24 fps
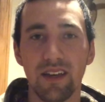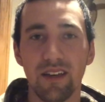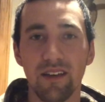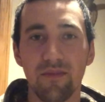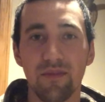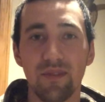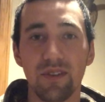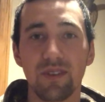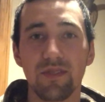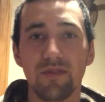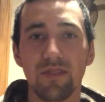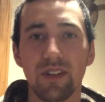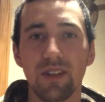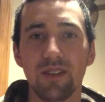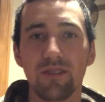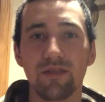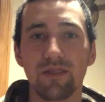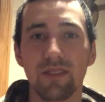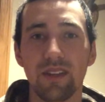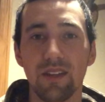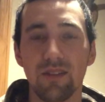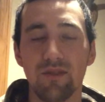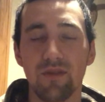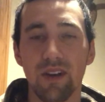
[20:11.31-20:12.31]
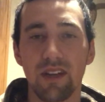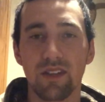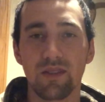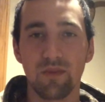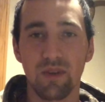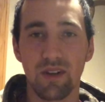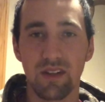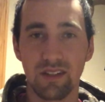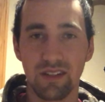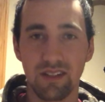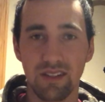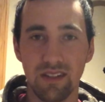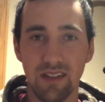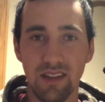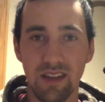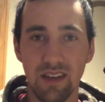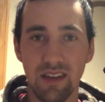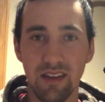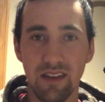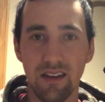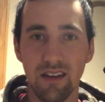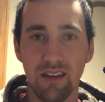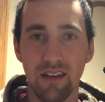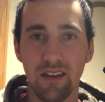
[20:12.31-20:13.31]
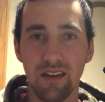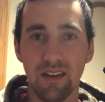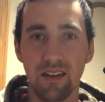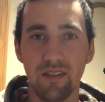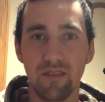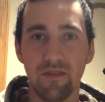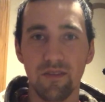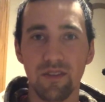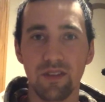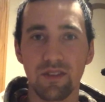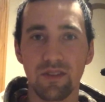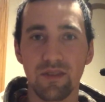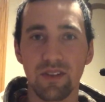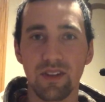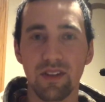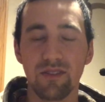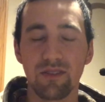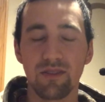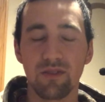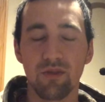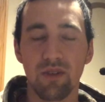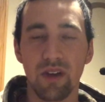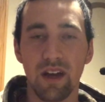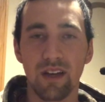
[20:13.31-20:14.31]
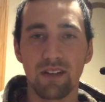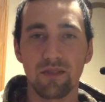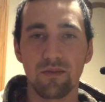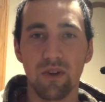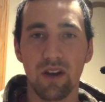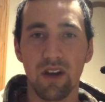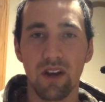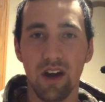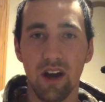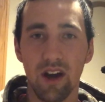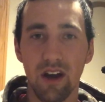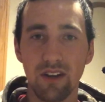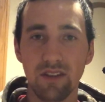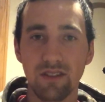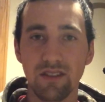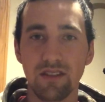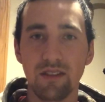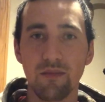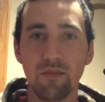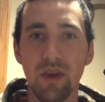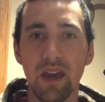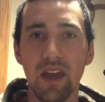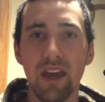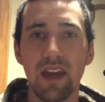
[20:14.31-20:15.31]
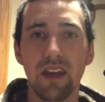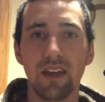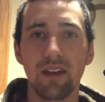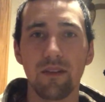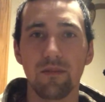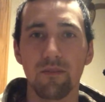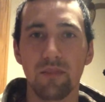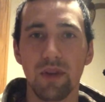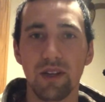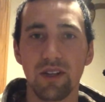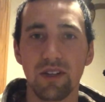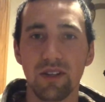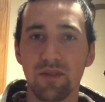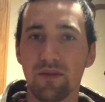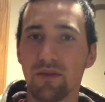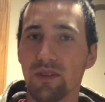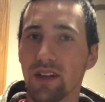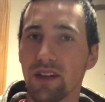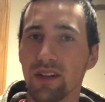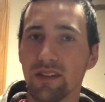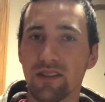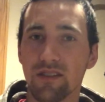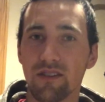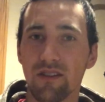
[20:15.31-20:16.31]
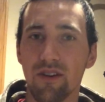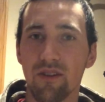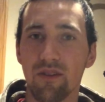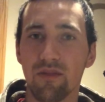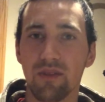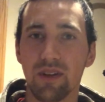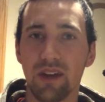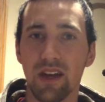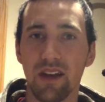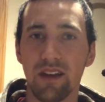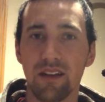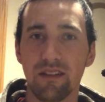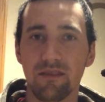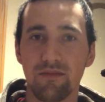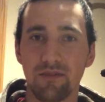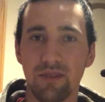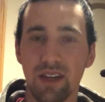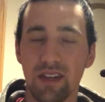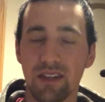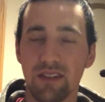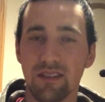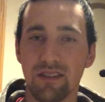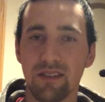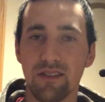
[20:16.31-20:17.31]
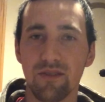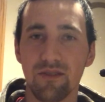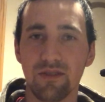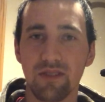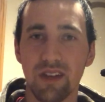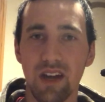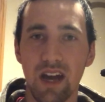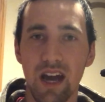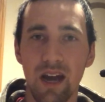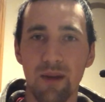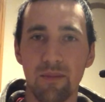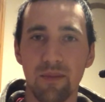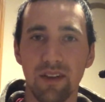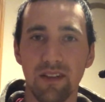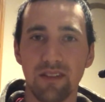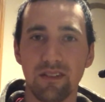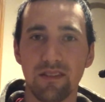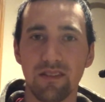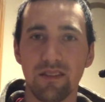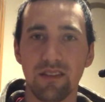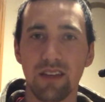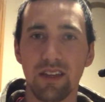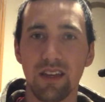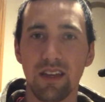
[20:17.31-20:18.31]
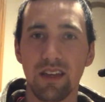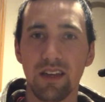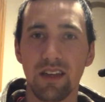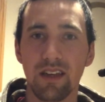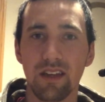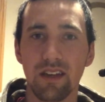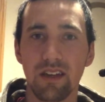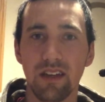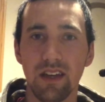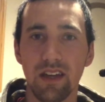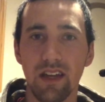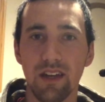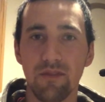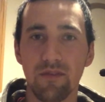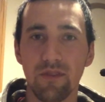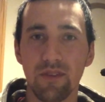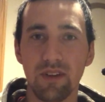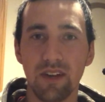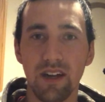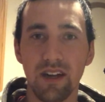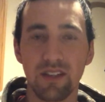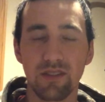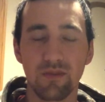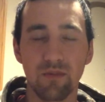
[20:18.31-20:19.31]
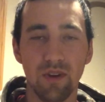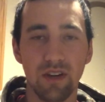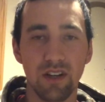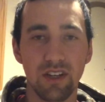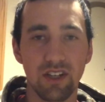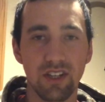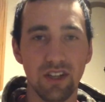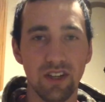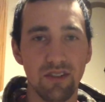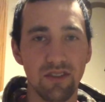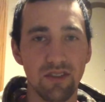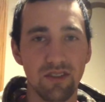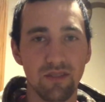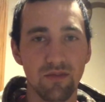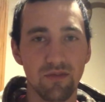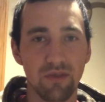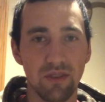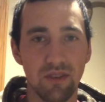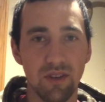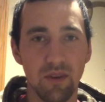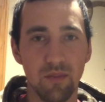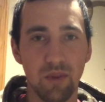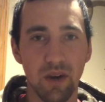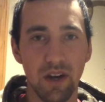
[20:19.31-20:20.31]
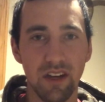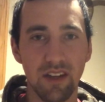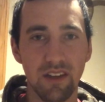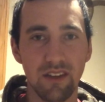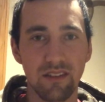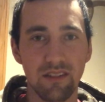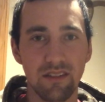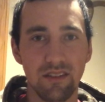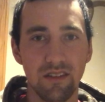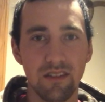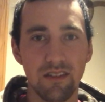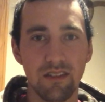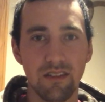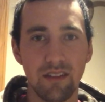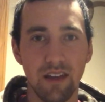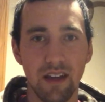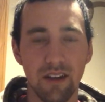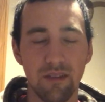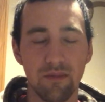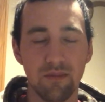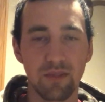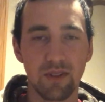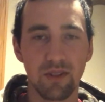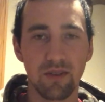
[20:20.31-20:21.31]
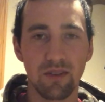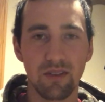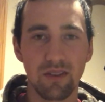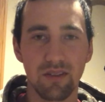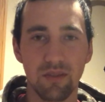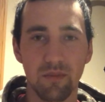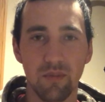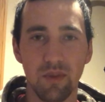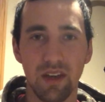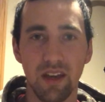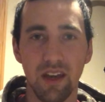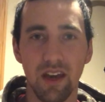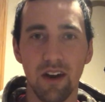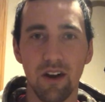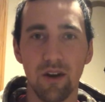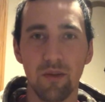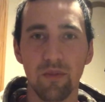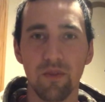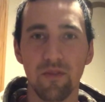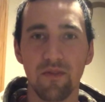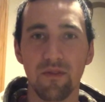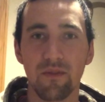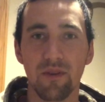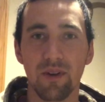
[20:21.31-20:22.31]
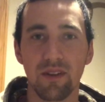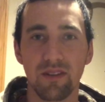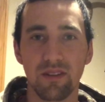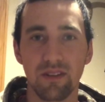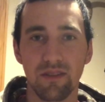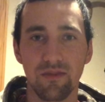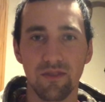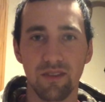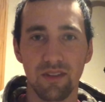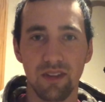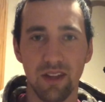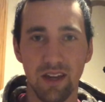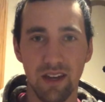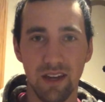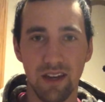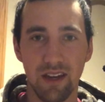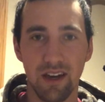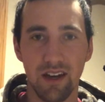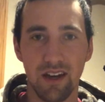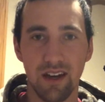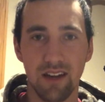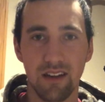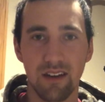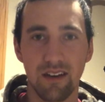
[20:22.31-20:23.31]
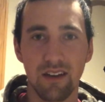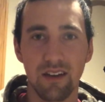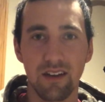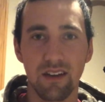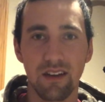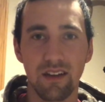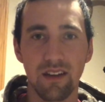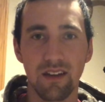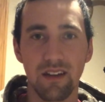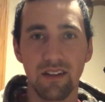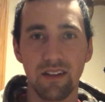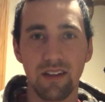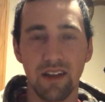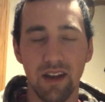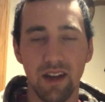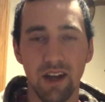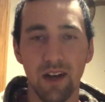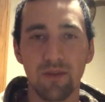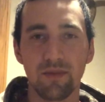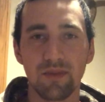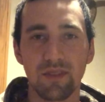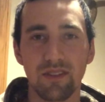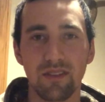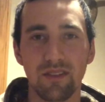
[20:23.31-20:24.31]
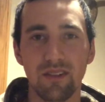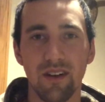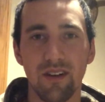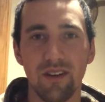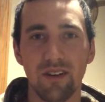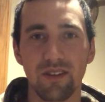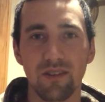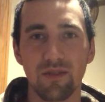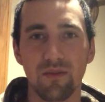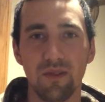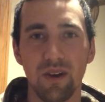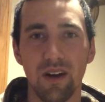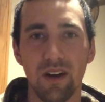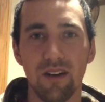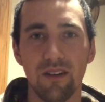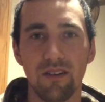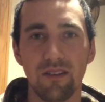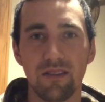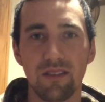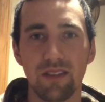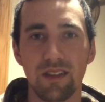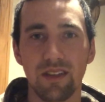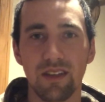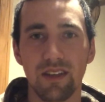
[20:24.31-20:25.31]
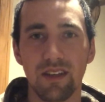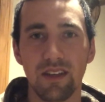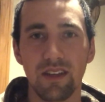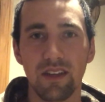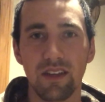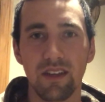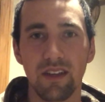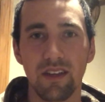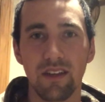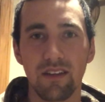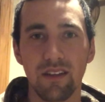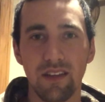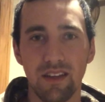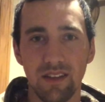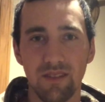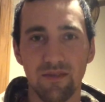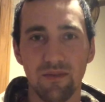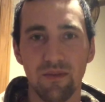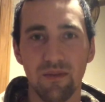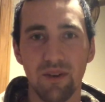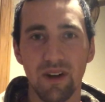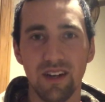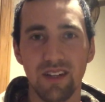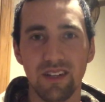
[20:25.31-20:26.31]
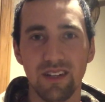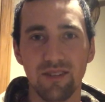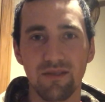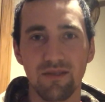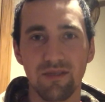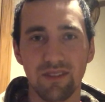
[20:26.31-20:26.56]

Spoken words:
If there's videos that you guys want to see, if there's videos you guys want us to make sure you let us know. We gotta see those comments. And if you guys want to share this with your buddies, that'll do us a big help. If you want to leave a like on it, that helps us out as well. Thanks for watching.